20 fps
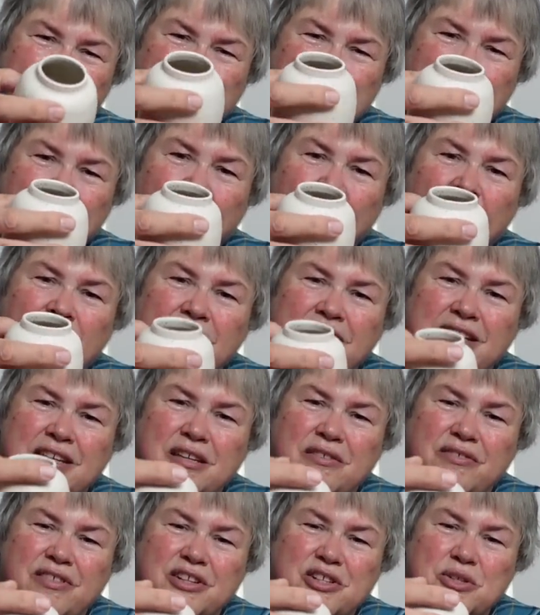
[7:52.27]
They're all
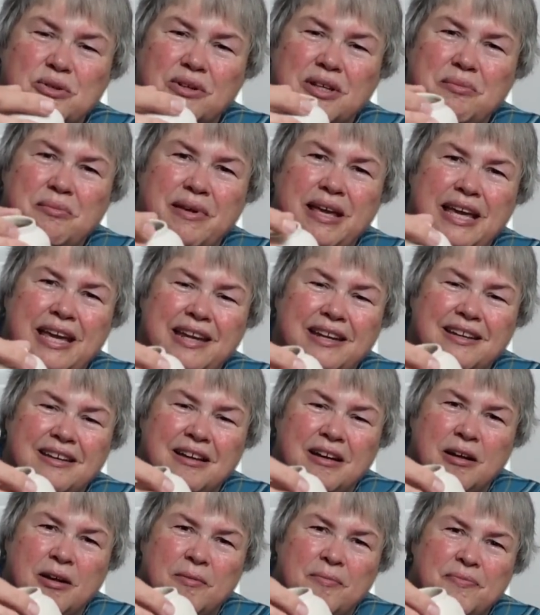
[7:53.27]
individually made
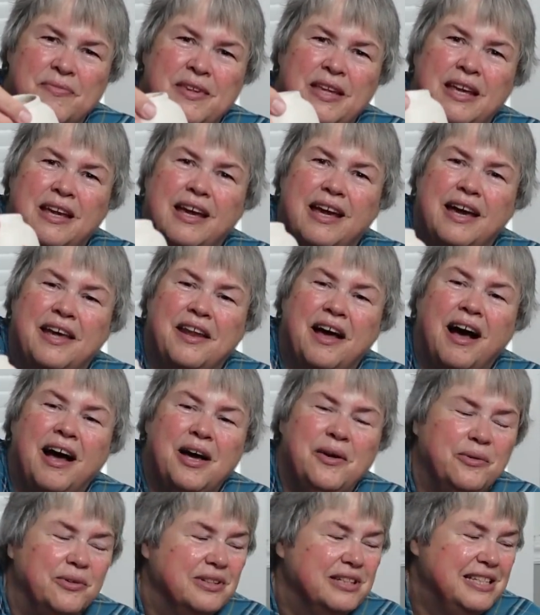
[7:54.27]
and
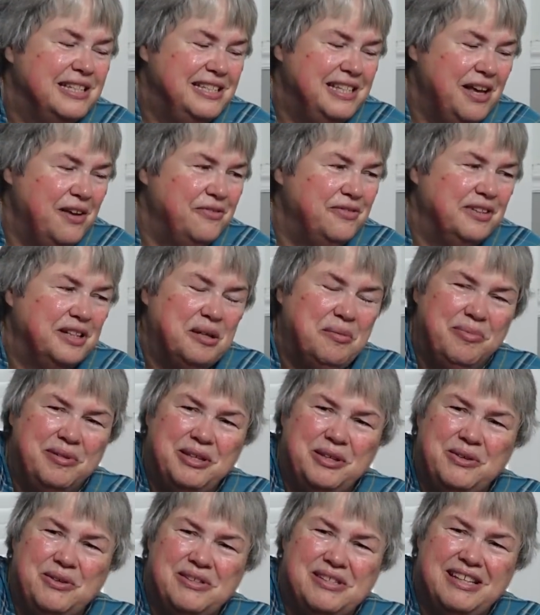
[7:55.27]
I will definitely be
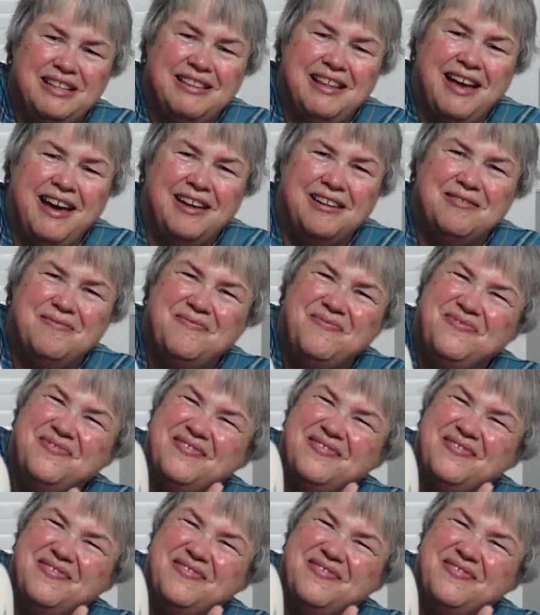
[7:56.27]
using that.